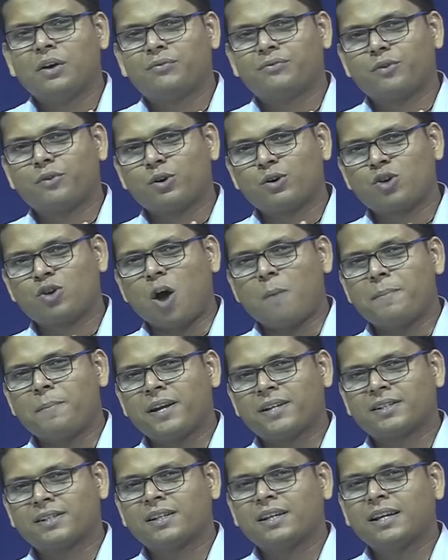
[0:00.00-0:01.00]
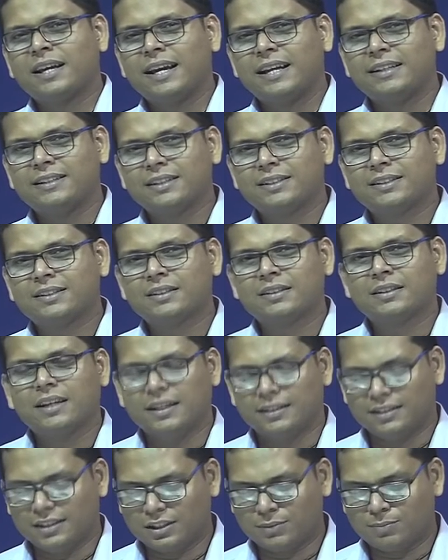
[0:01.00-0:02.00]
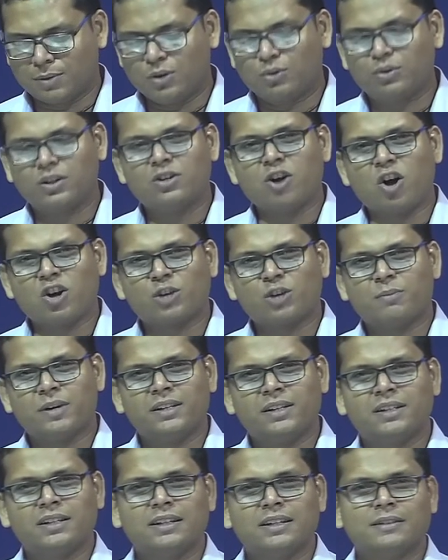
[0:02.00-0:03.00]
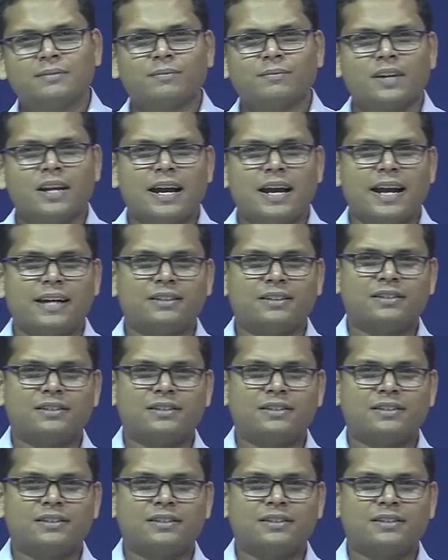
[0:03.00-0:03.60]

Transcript: 4 topics in this particular document and